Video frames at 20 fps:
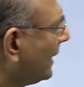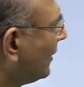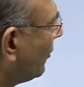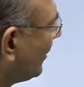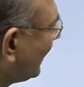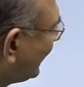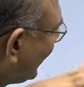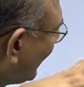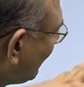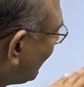
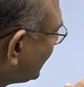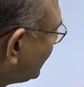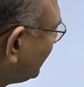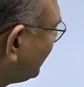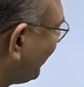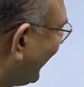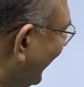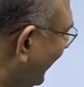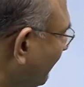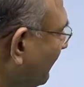Okay, that was
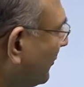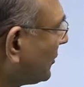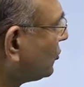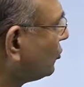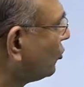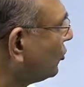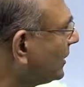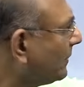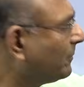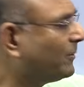fine for
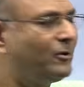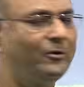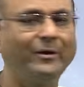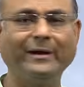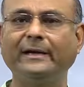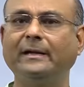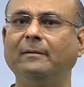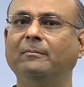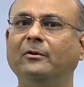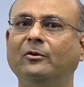2W
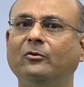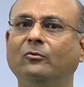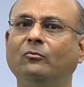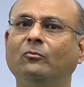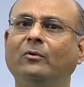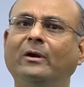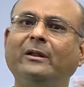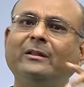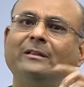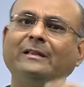and W.
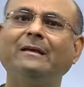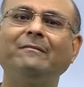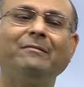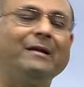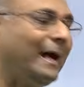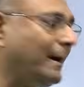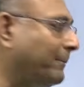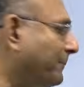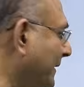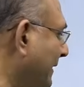What do you think
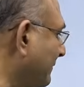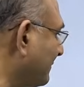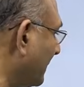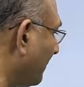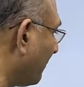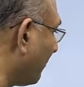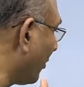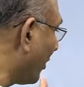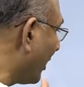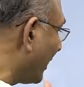will happen if the
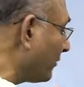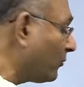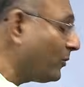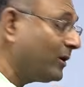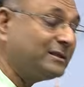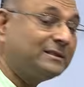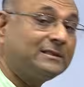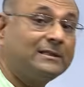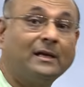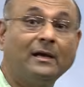boy
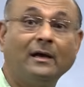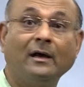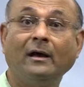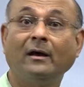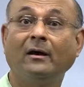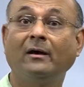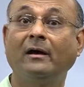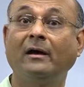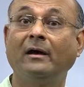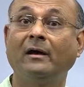was
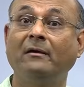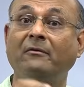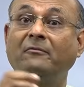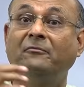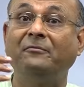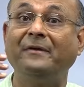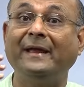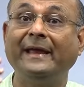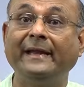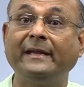
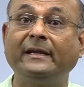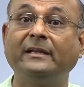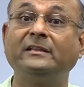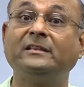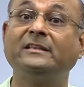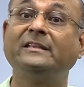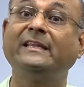weight